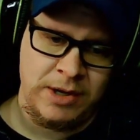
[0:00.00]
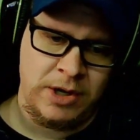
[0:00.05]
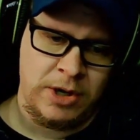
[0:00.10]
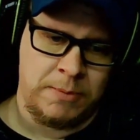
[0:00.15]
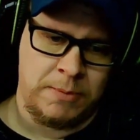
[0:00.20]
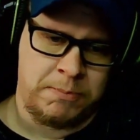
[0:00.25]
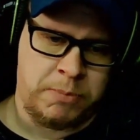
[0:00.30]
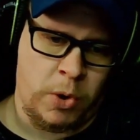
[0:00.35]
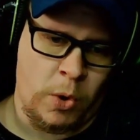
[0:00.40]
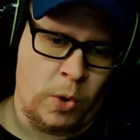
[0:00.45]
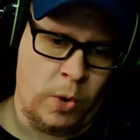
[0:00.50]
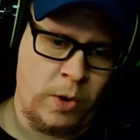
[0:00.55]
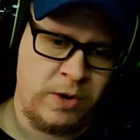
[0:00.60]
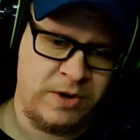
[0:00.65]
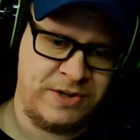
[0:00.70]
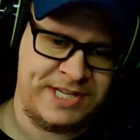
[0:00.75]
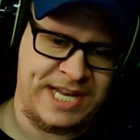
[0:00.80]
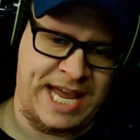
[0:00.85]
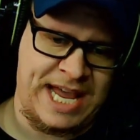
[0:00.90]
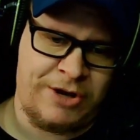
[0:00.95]

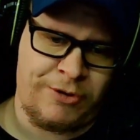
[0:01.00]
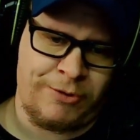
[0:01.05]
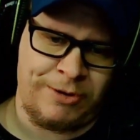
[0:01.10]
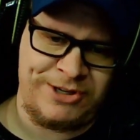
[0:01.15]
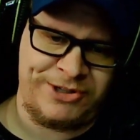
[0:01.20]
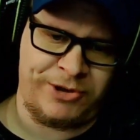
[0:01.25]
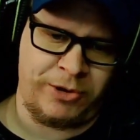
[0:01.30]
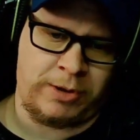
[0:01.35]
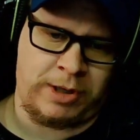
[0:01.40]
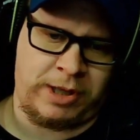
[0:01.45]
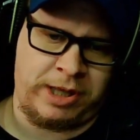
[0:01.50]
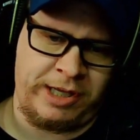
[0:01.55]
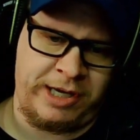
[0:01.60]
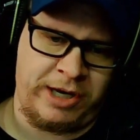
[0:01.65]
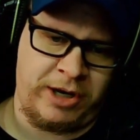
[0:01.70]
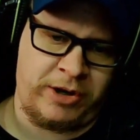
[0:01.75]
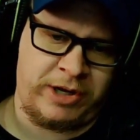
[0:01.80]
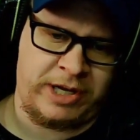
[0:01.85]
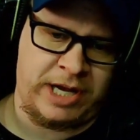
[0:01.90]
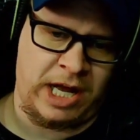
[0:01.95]
Pours a crystal
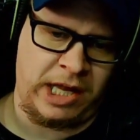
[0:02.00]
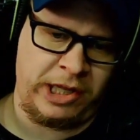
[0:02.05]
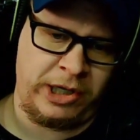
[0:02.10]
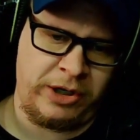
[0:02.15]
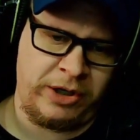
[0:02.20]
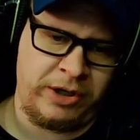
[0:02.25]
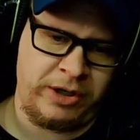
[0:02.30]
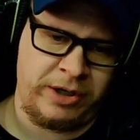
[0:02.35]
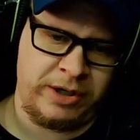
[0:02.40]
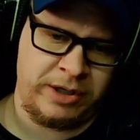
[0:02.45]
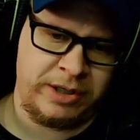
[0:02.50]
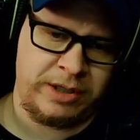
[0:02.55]
clear color